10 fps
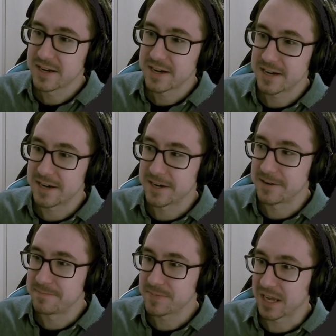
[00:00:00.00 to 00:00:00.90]

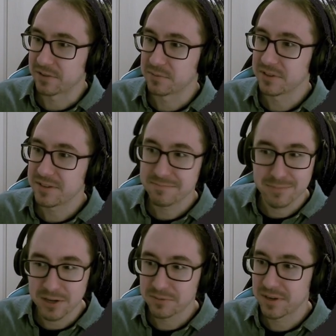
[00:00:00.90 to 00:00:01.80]
yeah, it's really
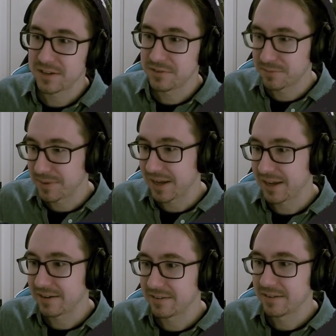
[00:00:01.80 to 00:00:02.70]
Mono Red,
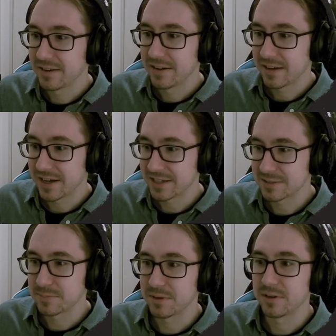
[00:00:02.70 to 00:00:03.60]
Domain,
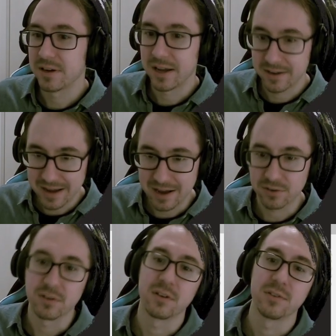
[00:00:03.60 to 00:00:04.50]
Esper, and aggro.